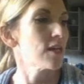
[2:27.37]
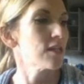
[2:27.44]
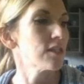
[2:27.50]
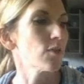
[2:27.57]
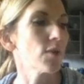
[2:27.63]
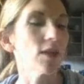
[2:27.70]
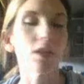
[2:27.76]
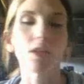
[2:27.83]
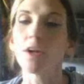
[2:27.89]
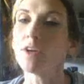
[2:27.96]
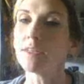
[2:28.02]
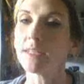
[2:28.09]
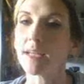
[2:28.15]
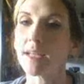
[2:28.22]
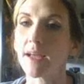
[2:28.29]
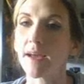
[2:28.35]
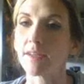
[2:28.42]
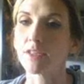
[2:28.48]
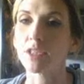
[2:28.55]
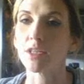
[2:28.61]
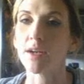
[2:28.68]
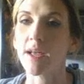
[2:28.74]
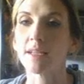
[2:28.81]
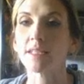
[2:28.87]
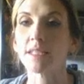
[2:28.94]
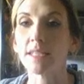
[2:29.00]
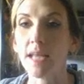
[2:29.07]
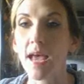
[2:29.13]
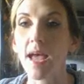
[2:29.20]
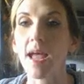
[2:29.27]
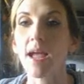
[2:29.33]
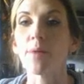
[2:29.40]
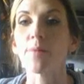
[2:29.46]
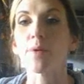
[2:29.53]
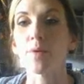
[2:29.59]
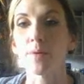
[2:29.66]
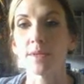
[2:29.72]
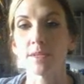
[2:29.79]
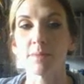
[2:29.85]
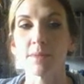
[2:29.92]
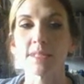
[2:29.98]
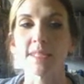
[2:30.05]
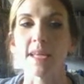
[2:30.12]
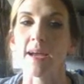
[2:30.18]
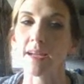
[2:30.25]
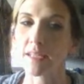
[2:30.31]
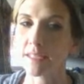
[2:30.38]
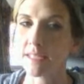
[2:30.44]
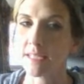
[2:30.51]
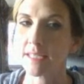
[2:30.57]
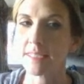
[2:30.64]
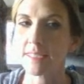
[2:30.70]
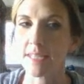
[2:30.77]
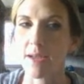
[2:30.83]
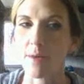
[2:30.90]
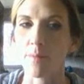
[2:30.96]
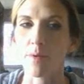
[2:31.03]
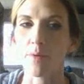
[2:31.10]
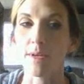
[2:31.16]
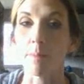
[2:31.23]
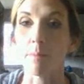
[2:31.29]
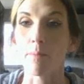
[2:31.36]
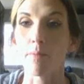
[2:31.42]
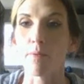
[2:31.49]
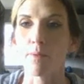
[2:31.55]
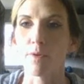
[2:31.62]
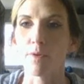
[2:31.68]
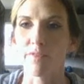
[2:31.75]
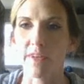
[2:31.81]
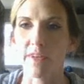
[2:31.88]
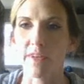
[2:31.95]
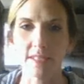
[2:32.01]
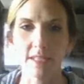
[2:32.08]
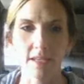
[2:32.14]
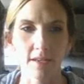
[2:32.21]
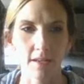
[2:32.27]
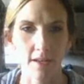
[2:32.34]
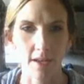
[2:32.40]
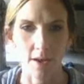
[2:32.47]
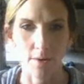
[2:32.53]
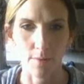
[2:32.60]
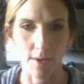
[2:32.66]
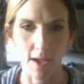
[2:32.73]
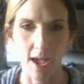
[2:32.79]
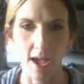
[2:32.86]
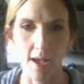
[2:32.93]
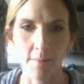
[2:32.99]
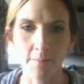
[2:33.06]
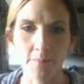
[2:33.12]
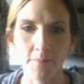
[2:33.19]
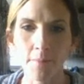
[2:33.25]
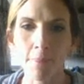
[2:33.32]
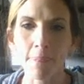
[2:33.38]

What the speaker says: So we learned it yesterday. Today we're going to be scientists and we're going to prove it. Okay?